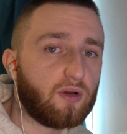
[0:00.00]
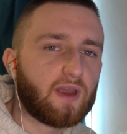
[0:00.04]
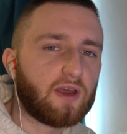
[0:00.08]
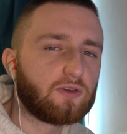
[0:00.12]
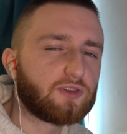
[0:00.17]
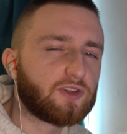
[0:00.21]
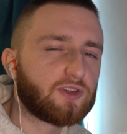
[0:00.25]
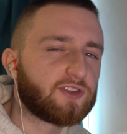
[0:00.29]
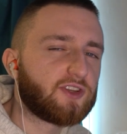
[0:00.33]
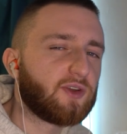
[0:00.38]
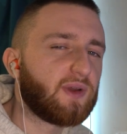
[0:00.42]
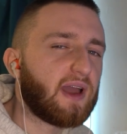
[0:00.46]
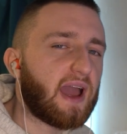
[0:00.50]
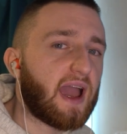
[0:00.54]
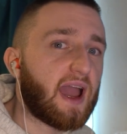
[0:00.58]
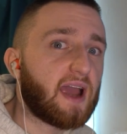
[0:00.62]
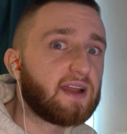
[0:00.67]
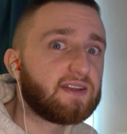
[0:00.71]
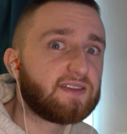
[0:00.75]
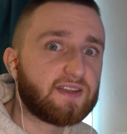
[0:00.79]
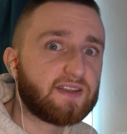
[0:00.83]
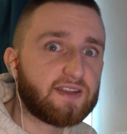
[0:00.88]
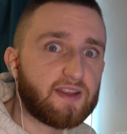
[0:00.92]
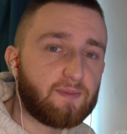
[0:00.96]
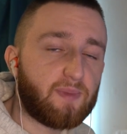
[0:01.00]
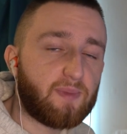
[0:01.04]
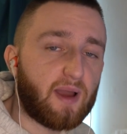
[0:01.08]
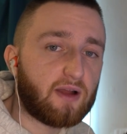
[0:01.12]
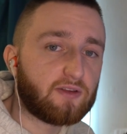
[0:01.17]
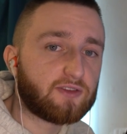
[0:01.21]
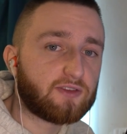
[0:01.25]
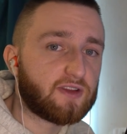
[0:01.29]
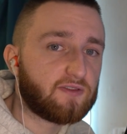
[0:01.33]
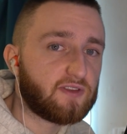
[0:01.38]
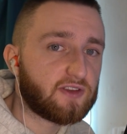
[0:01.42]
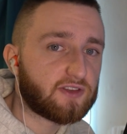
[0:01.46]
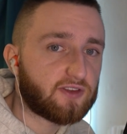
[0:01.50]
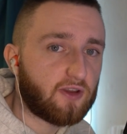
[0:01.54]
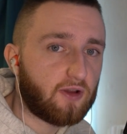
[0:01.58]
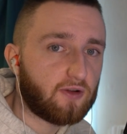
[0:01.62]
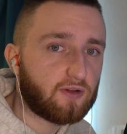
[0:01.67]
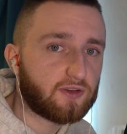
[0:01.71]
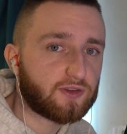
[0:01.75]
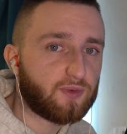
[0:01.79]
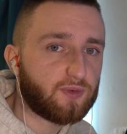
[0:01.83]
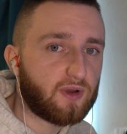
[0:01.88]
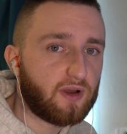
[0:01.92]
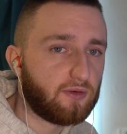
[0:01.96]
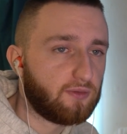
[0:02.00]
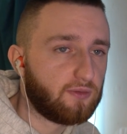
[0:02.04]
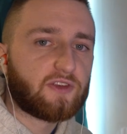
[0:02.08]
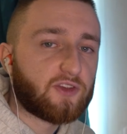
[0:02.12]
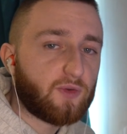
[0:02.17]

and also so it adds to the bounce of the song as well.